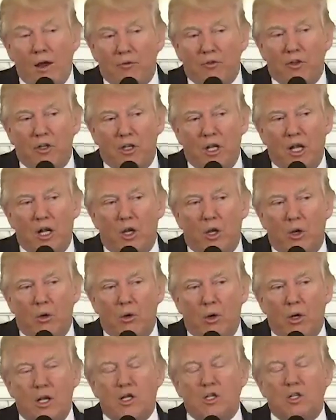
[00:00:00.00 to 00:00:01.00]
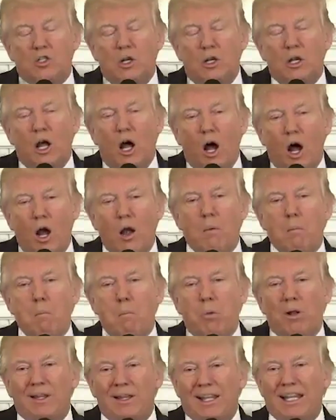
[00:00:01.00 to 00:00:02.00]
Now, I have to tell you, it's an
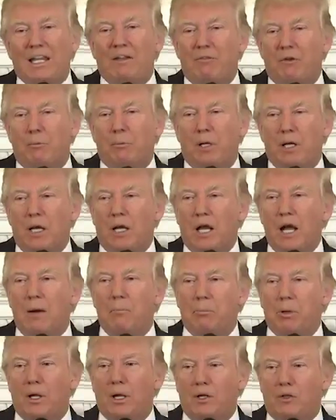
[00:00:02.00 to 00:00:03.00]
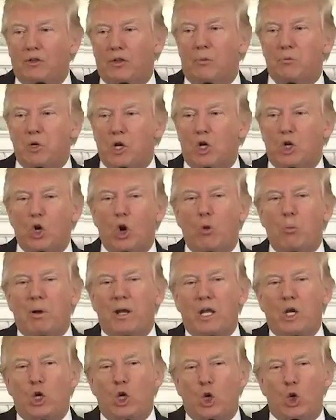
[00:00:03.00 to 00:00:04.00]
unbelievably complex subject.
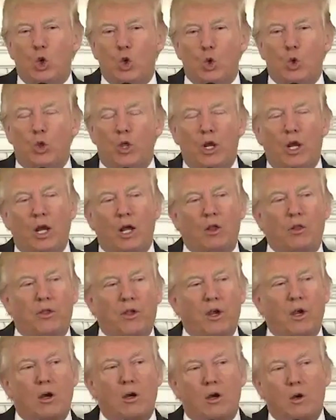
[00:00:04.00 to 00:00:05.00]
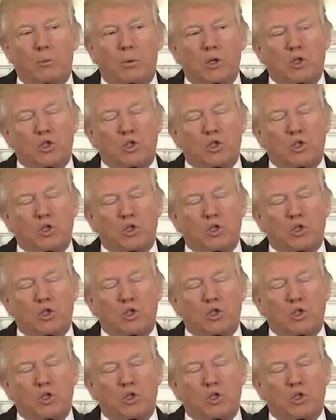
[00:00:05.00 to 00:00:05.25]
Nobody knew that healthcare